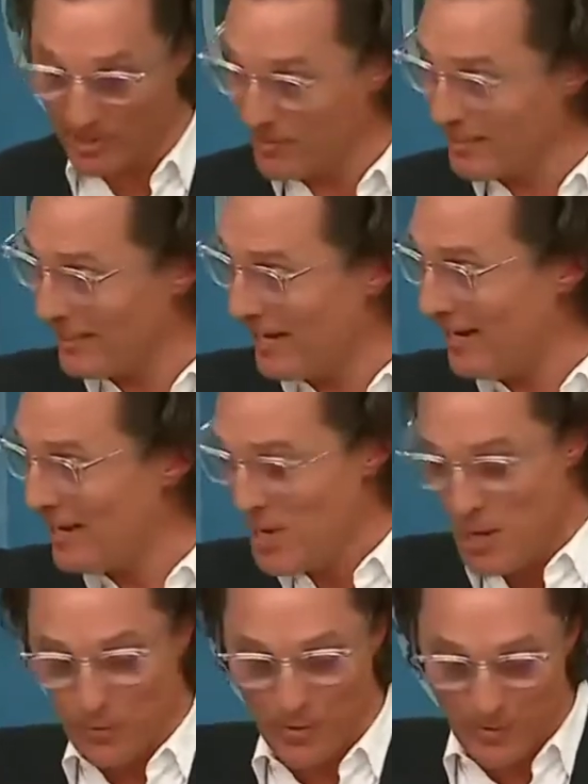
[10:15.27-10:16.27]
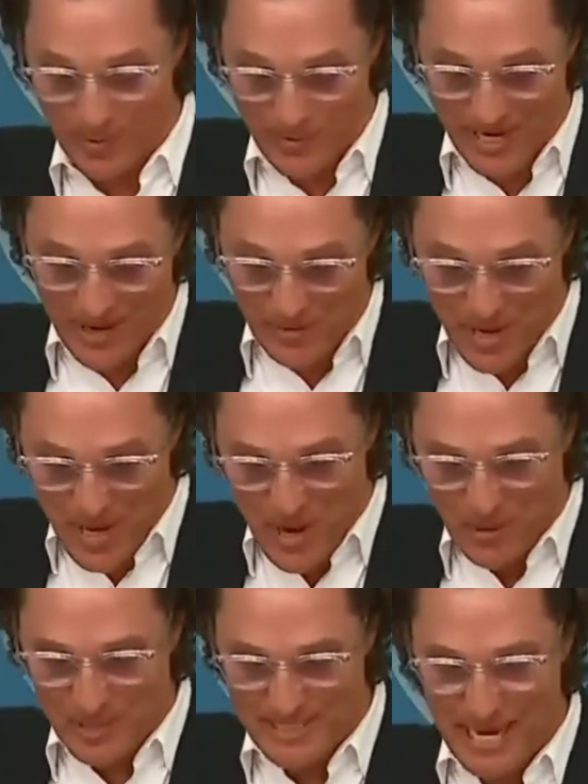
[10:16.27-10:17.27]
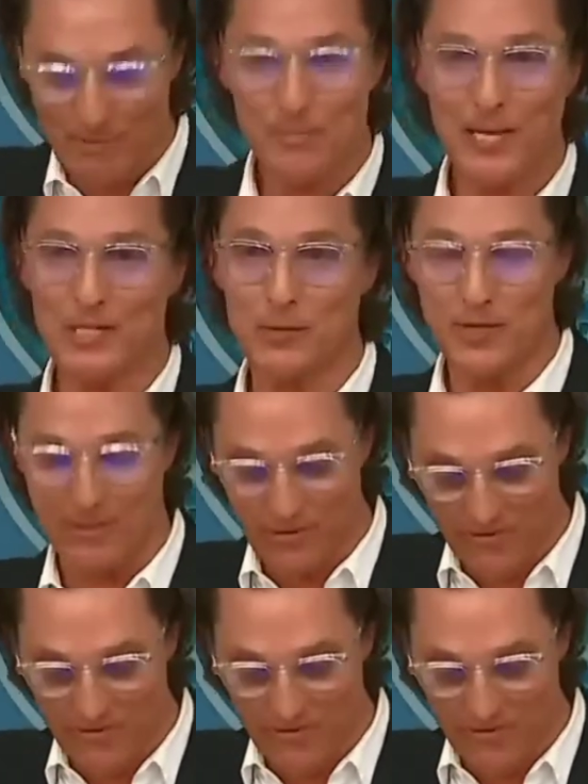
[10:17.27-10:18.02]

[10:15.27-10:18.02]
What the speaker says: Camila and I, we sat with about 20 of